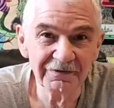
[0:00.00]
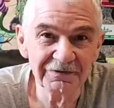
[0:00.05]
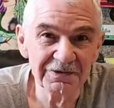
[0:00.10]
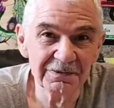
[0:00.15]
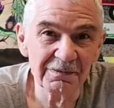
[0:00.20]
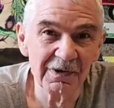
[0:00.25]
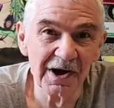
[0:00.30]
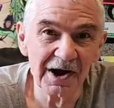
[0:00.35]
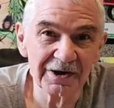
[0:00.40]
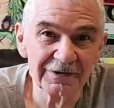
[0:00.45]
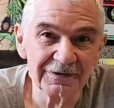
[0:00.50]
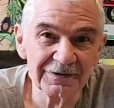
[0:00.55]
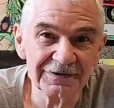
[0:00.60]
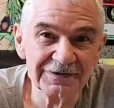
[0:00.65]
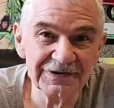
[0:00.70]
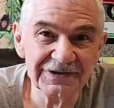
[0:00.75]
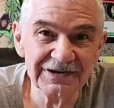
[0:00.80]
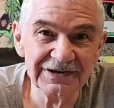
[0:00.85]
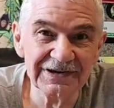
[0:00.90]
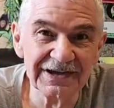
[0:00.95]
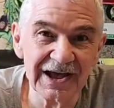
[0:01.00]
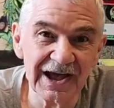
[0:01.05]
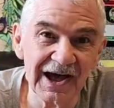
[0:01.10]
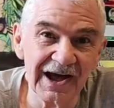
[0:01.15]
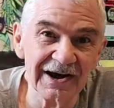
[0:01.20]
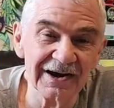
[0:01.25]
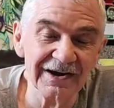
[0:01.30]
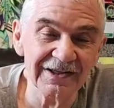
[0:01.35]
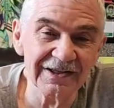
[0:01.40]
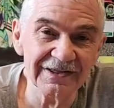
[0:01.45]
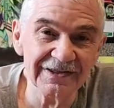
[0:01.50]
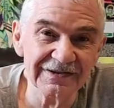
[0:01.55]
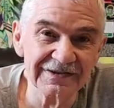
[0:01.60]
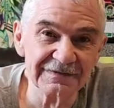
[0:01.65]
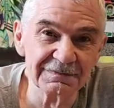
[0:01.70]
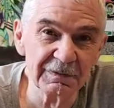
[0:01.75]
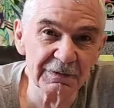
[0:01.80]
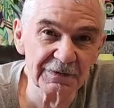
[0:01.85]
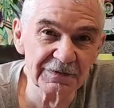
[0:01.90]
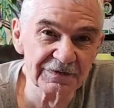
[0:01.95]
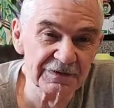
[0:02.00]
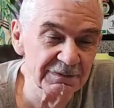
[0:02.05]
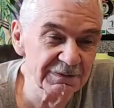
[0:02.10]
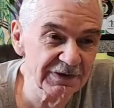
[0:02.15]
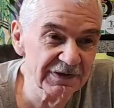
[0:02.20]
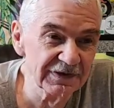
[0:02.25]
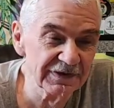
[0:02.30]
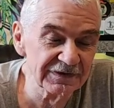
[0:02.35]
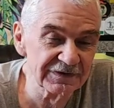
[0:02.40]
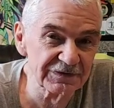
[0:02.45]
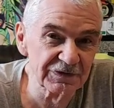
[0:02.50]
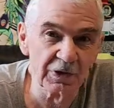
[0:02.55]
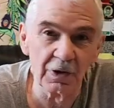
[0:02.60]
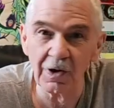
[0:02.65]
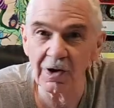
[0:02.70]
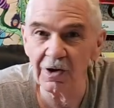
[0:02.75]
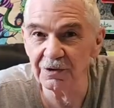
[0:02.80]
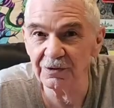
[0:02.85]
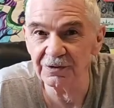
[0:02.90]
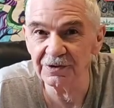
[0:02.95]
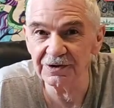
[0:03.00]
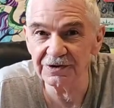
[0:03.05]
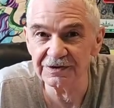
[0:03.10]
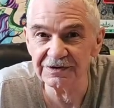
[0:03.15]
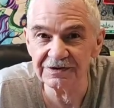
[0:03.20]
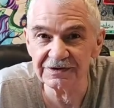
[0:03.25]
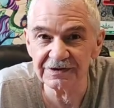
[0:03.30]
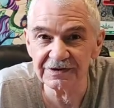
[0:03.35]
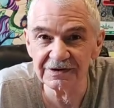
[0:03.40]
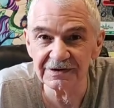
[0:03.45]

democracy in Canada that's supposed to be this tolerant,